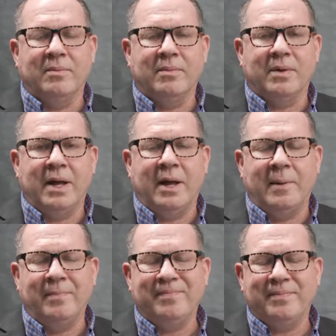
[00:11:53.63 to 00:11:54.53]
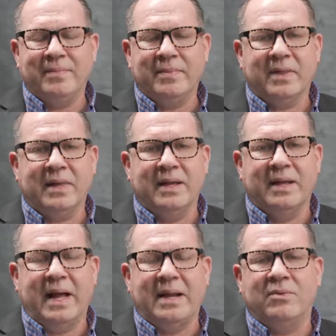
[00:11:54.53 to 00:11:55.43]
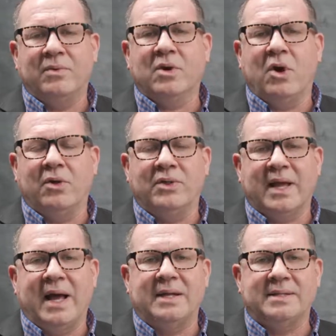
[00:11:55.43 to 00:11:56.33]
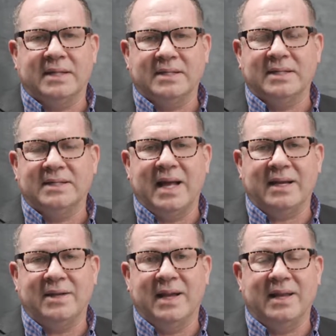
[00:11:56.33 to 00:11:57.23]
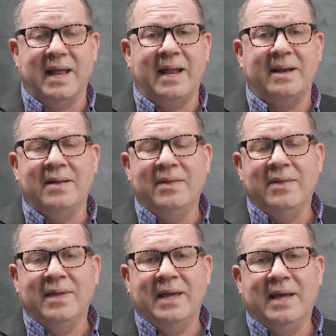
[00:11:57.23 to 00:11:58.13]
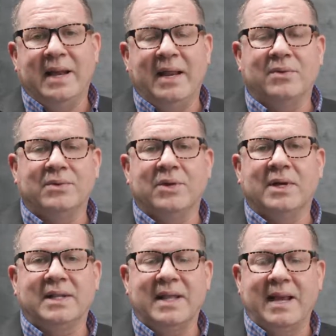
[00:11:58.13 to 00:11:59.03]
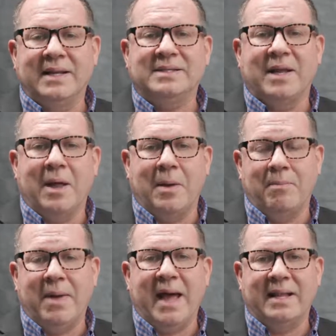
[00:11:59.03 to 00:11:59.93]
I don't recall the context exactly on that, and I don't look at that as a bad